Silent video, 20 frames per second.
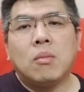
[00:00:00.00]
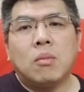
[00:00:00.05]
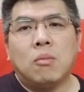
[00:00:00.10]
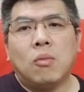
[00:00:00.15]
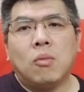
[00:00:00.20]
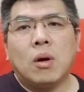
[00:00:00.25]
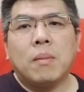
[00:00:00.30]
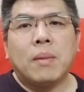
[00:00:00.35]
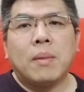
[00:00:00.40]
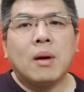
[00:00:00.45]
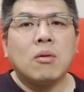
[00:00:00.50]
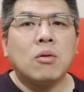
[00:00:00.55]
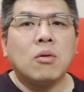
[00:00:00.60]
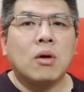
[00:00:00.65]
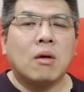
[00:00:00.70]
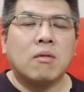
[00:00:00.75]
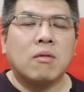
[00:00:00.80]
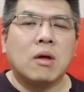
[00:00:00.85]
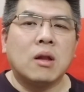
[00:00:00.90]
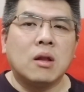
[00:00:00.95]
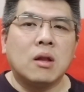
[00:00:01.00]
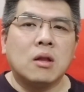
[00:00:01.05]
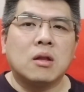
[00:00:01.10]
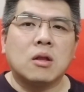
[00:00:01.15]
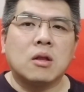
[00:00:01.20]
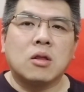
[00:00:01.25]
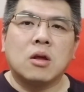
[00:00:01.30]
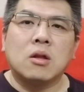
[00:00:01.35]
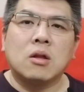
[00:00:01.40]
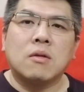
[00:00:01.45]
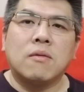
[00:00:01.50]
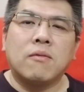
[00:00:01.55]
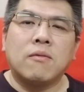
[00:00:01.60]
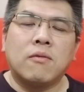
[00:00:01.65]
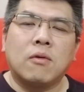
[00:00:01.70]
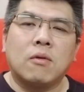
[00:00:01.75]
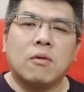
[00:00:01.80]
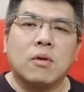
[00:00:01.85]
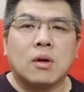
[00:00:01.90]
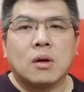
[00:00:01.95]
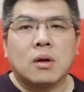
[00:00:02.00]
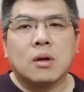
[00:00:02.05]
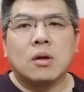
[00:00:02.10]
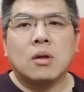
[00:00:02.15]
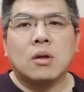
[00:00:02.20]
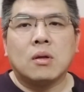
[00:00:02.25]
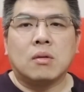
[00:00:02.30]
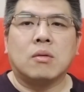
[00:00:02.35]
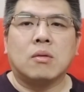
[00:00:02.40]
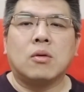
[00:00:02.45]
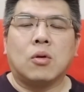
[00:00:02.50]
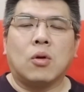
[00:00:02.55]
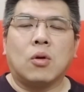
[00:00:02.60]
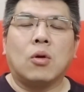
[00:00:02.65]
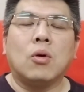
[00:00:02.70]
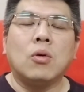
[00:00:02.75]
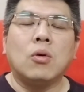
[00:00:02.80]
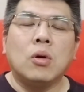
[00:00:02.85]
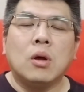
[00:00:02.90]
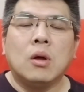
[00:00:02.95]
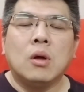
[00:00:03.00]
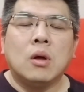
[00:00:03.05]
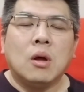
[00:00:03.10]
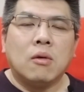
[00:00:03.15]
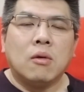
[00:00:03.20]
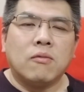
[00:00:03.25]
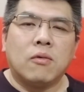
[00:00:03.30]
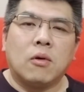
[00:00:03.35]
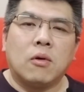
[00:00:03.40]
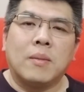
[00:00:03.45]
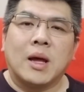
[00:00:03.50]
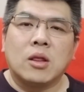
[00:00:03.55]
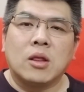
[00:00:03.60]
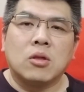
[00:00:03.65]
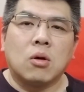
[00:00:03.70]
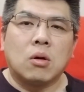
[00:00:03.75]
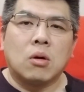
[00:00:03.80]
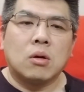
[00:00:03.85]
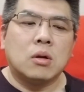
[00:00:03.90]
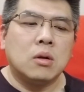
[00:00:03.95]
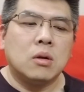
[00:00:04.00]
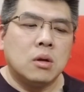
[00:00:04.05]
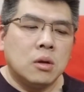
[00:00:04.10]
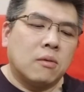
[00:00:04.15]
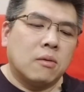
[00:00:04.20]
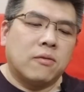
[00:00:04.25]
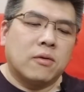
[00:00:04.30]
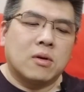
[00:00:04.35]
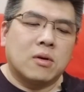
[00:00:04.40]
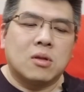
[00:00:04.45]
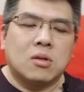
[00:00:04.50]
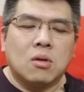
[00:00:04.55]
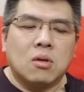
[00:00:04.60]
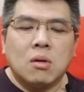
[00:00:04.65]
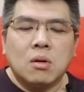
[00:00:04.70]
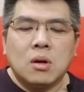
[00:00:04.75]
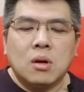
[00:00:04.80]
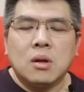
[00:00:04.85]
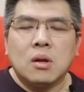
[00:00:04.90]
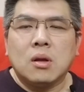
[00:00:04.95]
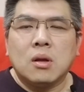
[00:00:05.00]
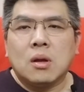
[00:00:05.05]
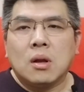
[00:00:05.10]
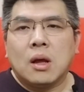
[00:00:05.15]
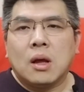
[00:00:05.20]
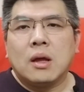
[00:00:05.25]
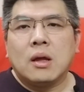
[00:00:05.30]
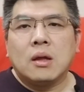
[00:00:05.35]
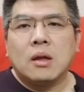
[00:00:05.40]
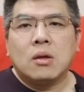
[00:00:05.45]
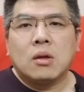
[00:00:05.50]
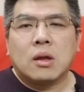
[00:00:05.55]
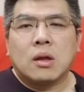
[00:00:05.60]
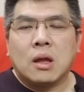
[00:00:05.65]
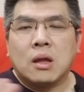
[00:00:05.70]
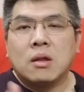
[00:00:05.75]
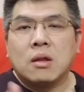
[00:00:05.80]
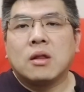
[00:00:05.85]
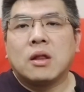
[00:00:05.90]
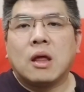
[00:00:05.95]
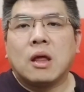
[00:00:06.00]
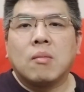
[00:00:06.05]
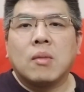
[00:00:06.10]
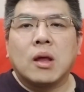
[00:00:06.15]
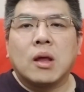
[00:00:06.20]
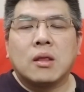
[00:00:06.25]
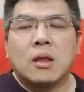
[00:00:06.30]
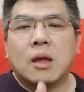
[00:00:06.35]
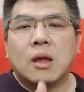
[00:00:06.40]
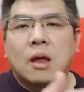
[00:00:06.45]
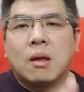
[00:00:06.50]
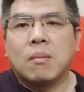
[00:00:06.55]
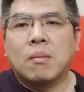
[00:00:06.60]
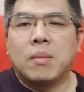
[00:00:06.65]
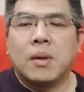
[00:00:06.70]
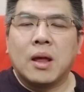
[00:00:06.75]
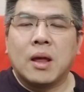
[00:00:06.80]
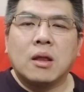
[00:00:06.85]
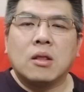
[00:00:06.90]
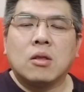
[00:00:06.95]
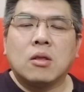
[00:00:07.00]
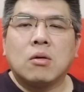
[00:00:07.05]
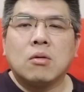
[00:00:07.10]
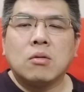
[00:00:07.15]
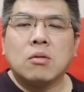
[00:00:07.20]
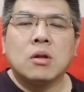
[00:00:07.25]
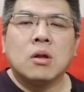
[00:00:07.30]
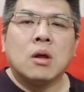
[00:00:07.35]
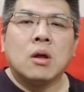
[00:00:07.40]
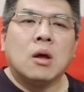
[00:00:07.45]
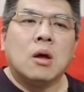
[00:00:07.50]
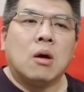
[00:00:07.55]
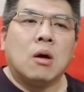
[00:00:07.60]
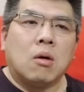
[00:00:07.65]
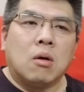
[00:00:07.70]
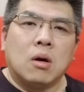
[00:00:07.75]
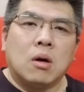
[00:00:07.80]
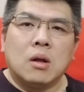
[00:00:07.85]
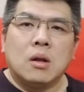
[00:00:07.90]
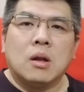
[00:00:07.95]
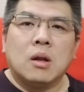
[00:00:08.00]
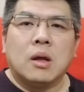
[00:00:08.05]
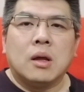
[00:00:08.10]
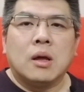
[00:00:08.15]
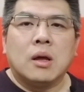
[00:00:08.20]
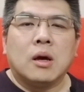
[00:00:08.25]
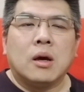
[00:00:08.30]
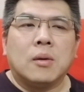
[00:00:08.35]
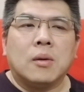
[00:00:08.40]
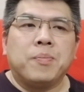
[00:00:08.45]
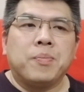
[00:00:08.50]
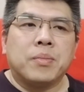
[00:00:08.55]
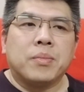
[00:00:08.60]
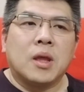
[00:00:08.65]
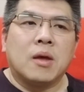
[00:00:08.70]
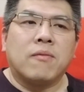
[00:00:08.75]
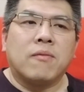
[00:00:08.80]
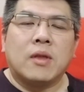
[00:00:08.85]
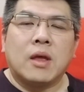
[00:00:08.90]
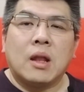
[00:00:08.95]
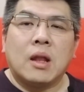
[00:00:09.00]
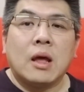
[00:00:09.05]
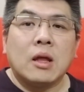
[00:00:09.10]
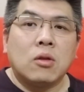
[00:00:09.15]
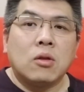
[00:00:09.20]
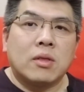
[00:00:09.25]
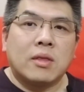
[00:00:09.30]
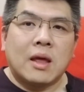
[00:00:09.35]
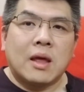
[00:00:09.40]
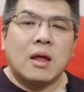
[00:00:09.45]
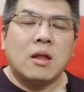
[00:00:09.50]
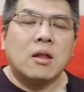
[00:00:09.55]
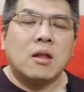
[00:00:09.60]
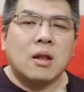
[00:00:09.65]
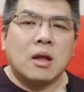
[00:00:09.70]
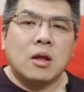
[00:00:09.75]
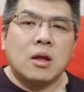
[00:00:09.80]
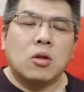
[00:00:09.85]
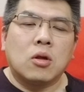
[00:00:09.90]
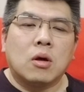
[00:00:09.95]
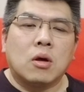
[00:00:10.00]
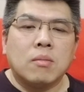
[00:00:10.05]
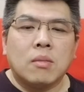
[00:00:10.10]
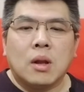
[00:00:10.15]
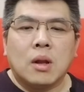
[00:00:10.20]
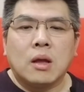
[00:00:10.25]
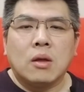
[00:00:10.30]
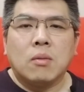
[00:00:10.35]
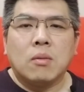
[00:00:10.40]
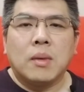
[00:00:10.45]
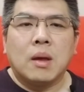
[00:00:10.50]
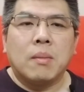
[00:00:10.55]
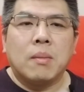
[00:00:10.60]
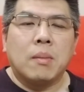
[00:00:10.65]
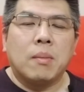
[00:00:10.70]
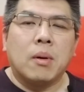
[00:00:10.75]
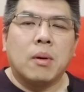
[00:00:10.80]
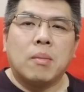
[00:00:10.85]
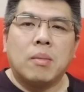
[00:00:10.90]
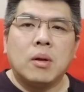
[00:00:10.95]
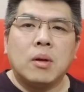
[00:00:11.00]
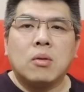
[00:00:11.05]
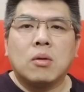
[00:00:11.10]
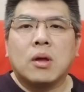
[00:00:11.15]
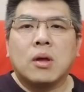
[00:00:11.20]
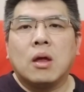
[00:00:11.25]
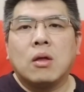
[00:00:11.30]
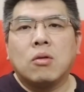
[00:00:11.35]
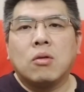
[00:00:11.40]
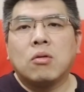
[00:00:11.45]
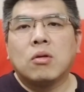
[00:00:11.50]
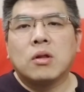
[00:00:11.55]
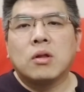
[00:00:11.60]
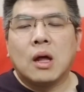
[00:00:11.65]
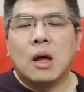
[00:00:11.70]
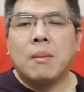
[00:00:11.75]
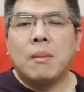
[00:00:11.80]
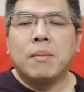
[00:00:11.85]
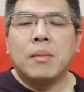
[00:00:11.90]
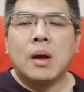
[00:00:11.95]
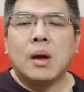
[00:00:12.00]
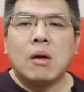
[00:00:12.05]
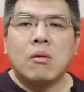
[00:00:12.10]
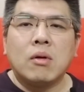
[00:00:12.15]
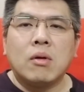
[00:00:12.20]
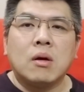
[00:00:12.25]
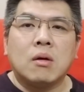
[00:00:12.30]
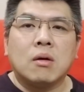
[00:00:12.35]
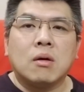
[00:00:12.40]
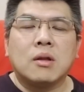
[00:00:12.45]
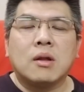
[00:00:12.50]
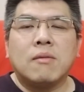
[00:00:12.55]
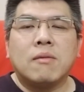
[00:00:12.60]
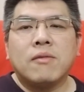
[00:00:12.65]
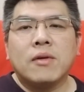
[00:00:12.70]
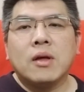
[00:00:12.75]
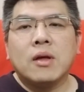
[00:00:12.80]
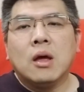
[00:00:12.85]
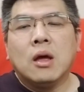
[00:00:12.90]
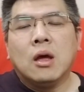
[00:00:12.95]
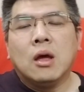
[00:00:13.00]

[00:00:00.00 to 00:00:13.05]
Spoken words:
What about you have any suggestion for the girl? For my daughter, for the daughter, like you can say like they can play those, or like if they like to dance, like jump, like maybe probably you can use an umbrella or something.